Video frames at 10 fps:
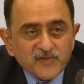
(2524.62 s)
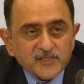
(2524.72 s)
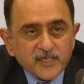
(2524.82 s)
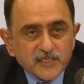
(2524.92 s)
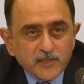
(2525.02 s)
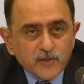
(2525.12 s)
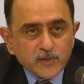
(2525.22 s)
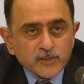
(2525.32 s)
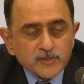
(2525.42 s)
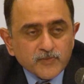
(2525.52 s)
education
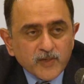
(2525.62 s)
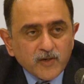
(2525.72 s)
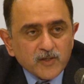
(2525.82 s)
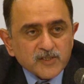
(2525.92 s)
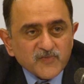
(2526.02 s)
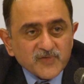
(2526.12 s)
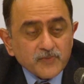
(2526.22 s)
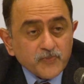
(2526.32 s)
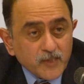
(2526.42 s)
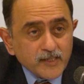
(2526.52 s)
loans, because of some
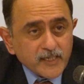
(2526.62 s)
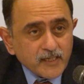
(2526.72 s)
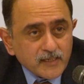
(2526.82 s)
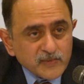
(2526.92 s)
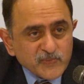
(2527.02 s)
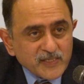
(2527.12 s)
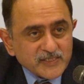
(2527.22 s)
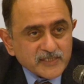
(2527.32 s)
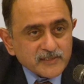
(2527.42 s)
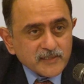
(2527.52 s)
political
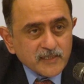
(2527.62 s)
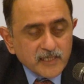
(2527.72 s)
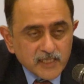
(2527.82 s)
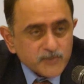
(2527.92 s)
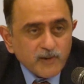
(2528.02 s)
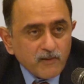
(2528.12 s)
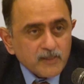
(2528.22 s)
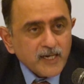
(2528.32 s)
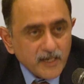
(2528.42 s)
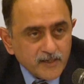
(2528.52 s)
compulsions, it's probably
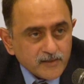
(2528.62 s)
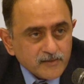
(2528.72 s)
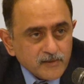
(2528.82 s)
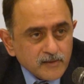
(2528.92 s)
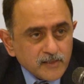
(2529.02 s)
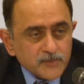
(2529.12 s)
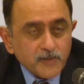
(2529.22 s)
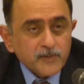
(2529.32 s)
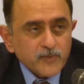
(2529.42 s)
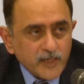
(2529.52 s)
higher. It's
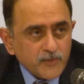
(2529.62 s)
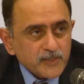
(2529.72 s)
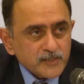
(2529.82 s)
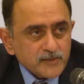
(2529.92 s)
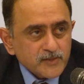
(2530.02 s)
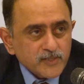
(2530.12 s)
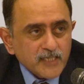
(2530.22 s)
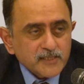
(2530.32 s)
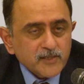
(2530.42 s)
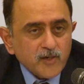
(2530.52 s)
maybe 20%. So
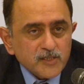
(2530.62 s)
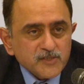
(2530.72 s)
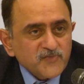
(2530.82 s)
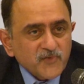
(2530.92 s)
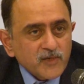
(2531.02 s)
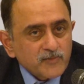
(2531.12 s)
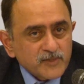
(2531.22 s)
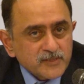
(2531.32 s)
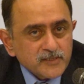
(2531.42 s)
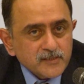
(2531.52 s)
that's the cost of doing
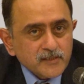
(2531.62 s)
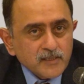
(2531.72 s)
business.